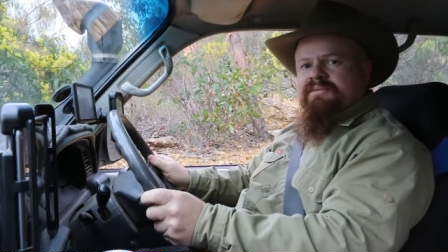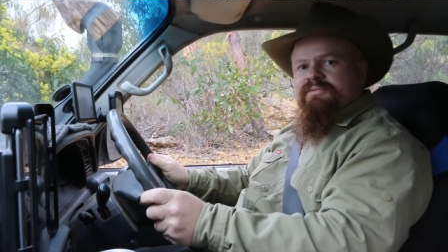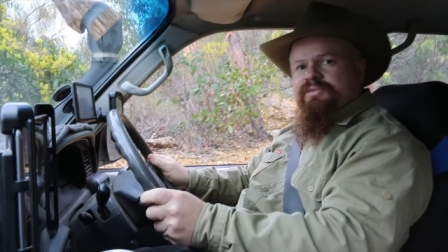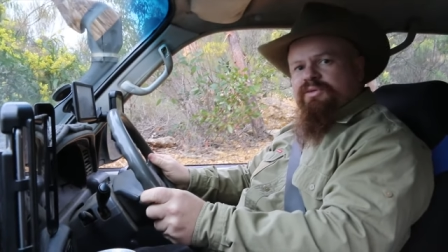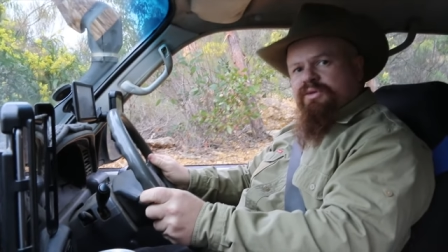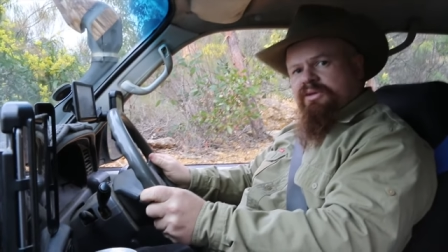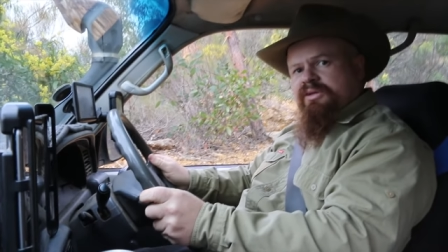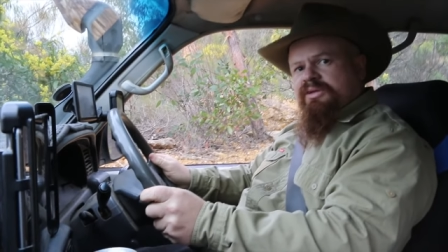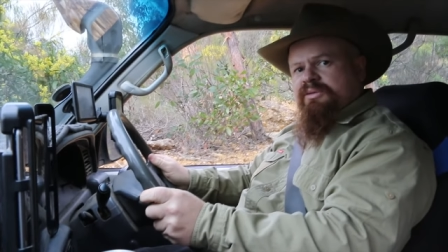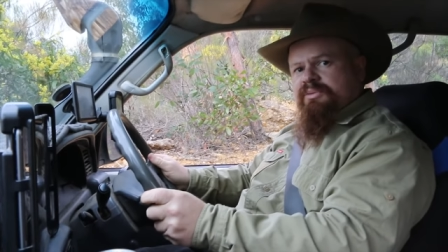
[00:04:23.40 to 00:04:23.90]

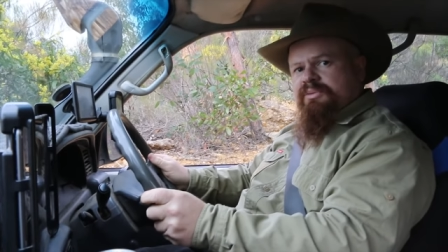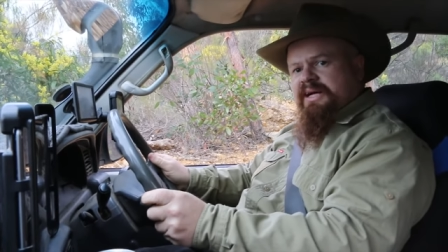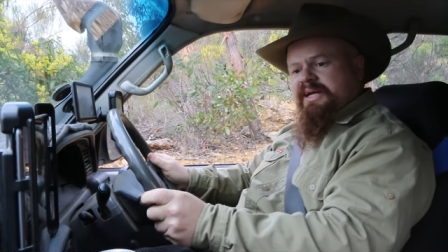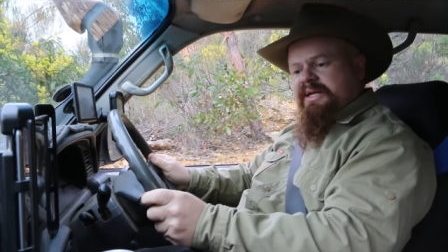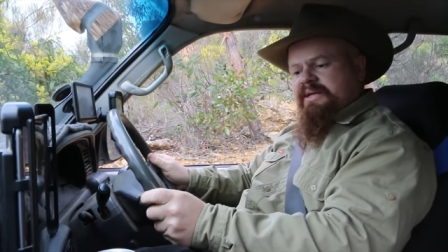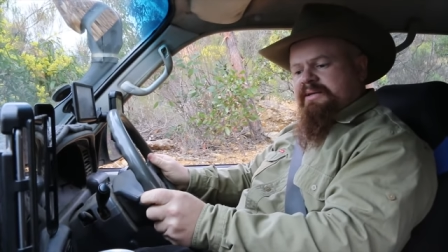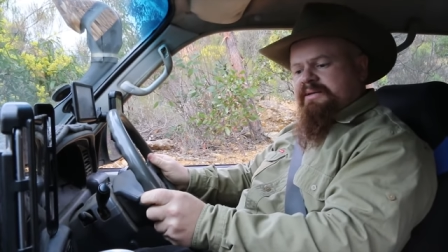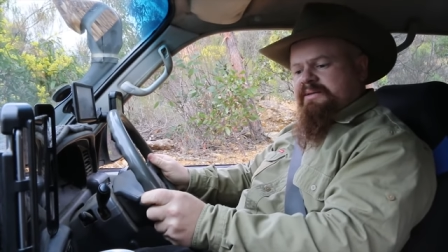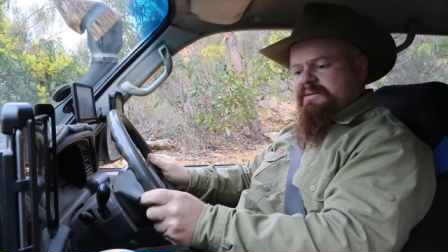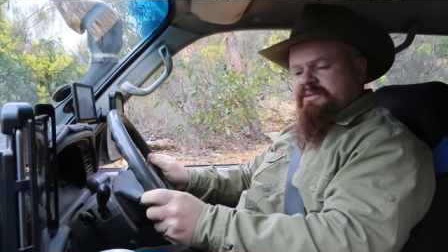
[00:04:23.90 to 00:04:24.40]
Put on the
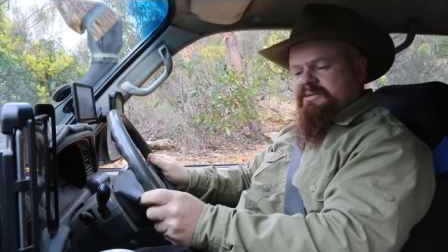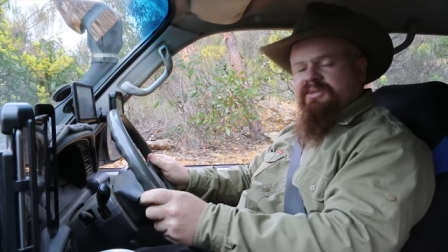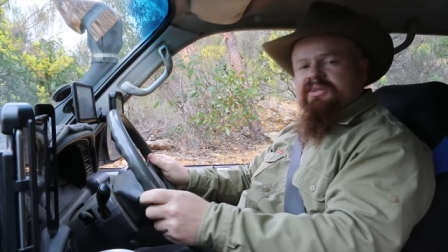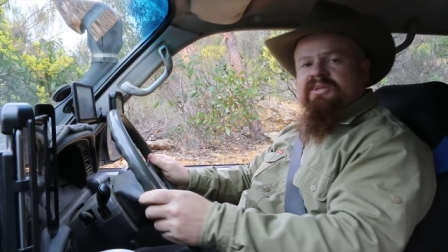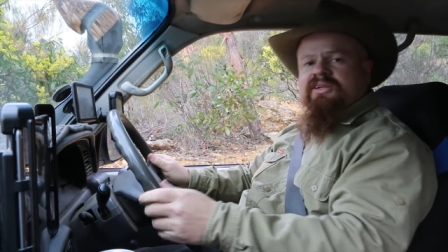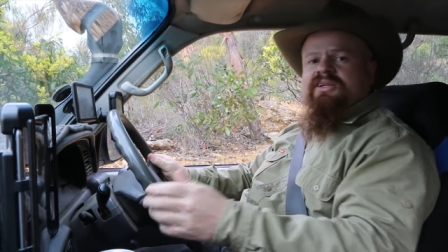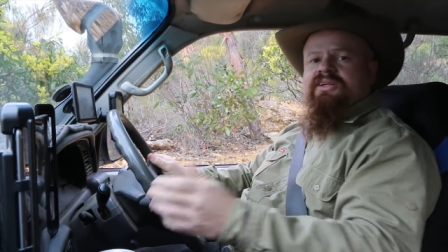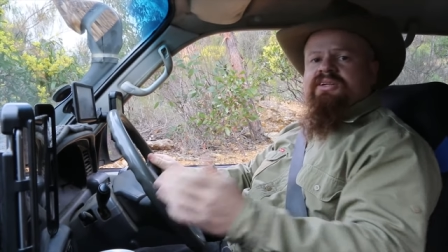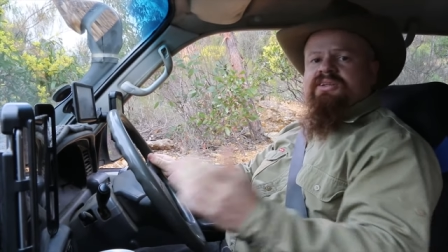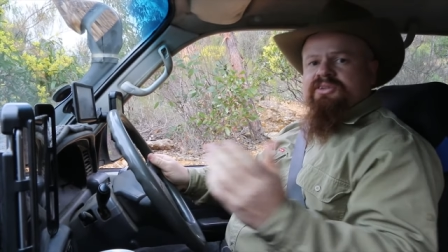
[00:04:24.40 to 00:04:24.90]
brake,
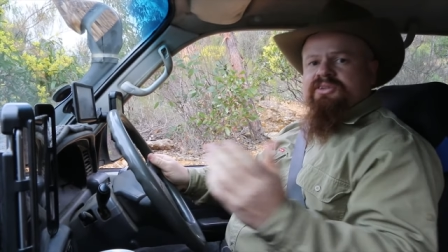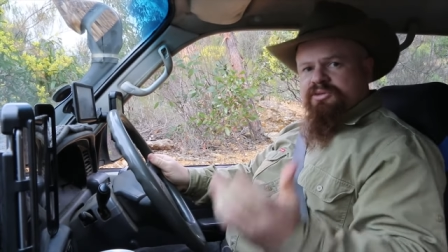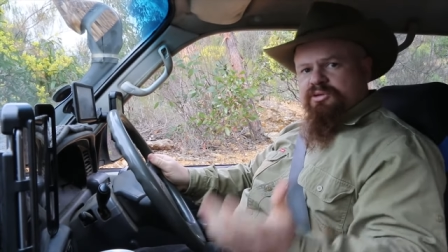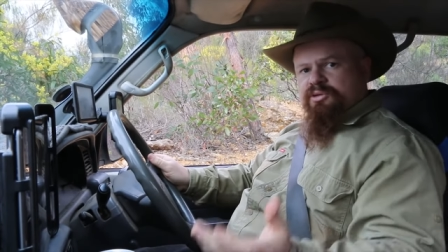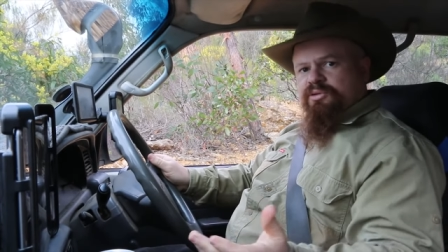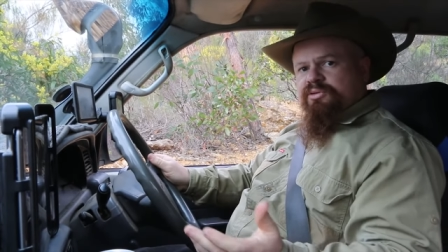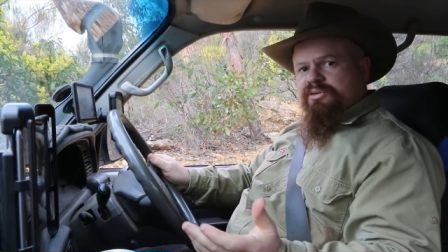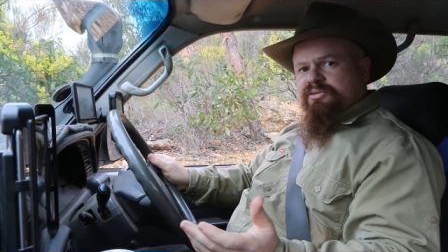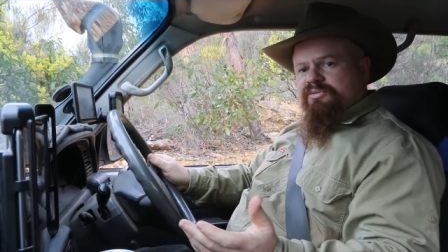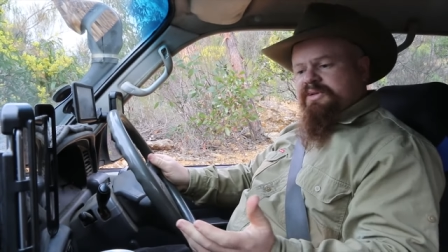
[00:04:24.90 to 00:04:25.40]

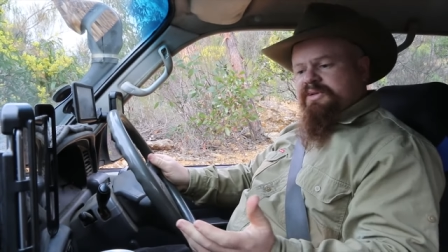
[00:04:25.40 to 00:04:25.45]
stall the